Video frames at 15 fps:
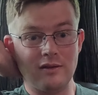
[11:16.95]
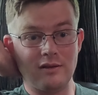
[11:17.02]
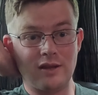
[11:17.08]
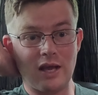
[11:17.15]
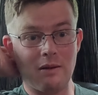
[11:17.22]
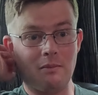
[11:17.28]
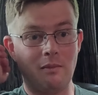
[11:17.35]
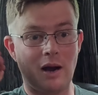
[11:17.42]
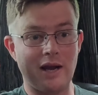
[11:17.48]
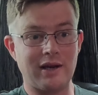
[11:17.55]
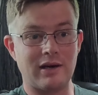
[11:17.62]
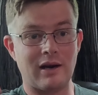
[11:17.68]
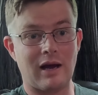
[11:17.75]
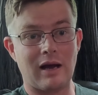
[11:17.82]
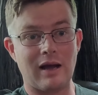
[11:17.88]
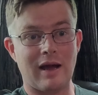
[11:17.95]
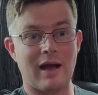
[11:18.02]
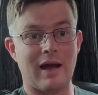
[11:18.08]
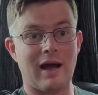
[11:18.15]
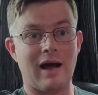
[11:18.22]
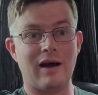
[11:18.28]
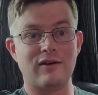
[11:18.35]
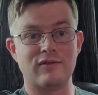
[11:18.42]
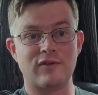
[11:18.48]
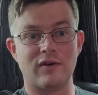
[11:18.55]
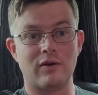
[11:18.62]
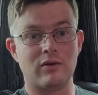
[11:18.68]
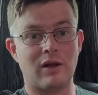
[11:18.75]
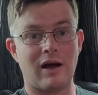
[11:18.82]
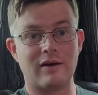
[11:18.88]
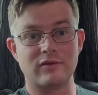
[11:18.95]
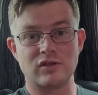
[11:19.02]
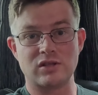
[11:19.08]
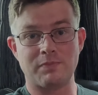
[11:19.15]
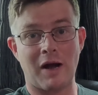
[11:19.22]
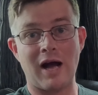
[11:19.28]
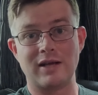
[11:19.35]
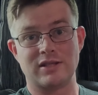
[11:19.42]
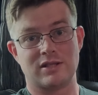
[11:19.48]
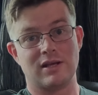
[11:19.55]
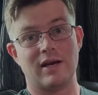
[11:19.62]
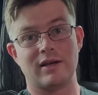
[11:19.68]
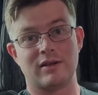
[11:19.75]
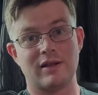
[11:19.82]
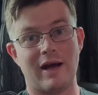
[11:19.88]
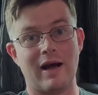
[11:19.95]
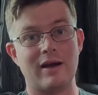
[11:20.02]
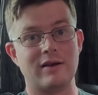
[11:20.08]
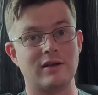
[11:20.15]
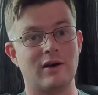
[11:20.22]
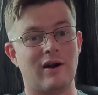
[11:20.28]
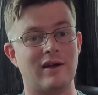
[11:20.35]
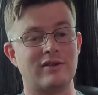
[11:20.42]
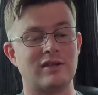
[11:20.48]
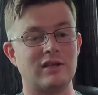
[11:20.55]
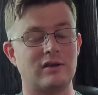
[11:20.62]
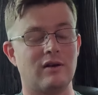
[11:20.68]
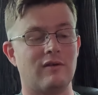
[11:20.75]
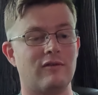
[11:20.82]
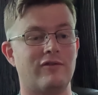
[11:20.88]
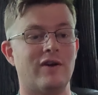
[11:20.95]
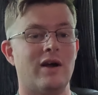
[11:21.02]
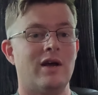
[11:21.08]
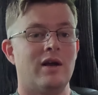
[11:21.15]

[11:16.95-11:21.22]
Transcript: they might not have a lot of spots like that. I think of